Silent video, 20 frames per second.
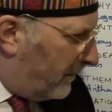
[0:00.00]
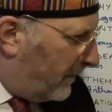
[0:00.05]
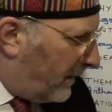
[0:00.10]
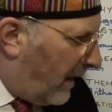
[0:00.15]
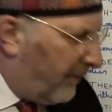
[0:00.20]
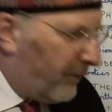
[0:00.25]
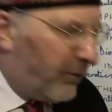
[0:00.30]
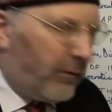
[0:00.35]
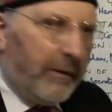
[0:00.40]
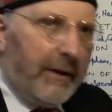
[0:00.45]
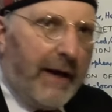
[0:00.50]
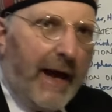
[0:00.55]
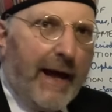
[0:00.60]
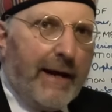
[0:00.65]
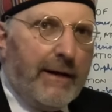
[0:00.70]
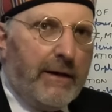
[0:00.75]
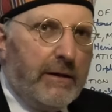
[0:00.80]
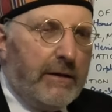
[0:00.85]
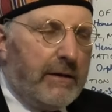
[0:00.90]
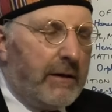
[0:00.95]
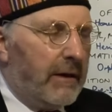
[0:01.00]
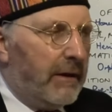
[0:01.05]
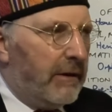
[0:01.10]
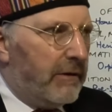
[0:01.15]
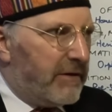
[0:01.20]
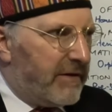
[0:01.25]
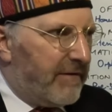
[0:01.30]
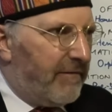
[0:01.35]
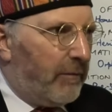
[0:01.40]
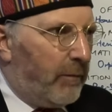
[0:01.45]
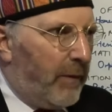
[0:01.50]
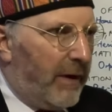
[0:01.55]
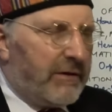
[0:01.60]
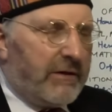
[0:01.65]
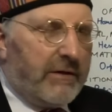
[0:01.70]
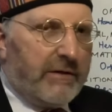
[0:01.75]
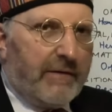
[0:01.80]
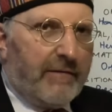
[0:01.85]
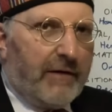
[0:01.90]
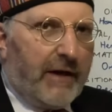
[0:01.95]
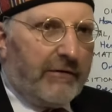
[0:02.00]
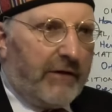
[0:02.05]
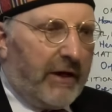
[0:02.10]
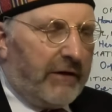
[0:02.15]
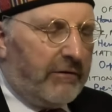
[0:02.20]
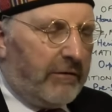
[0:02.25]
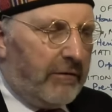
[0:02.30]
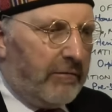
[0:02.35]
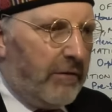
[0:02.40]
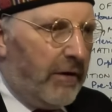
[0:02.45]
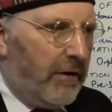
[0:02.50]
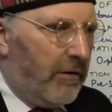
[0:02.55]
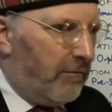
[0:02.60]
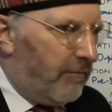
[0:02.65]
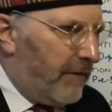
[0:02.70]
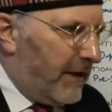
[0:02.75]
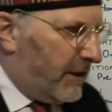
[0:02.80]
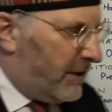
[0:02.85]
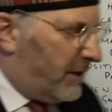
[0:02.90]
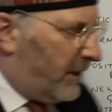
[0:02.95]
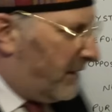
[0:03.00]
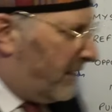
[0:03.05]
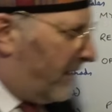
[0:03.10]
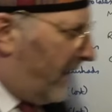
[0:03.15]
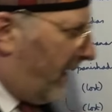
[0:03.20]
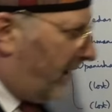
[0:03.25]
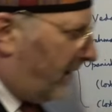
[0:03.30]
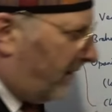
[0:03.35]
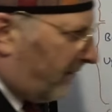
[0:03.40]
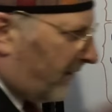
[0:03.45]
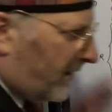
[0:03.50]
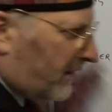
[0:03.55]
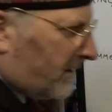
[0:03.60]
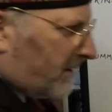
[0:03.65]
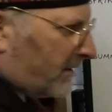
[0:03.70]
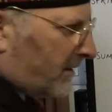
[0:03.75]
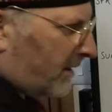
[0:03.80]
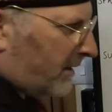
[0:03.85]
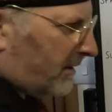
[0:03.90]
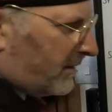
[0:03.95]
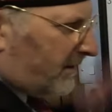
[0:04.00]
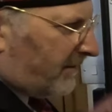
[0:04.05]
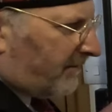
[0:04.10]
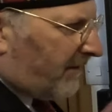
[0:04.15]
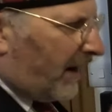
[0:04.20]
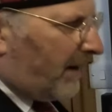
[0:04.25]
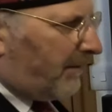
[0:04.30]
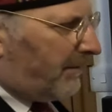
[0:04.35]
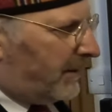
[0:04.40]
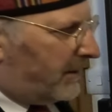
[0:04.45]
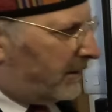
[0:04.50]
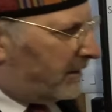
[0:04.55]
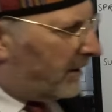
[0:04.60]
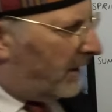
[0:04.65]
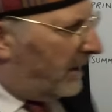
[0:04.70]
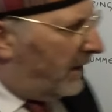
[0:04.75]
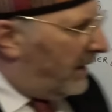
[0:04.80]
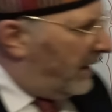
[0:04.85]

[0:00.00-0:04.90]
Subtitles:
comes to an end, so Western civilization reaches the end of this development,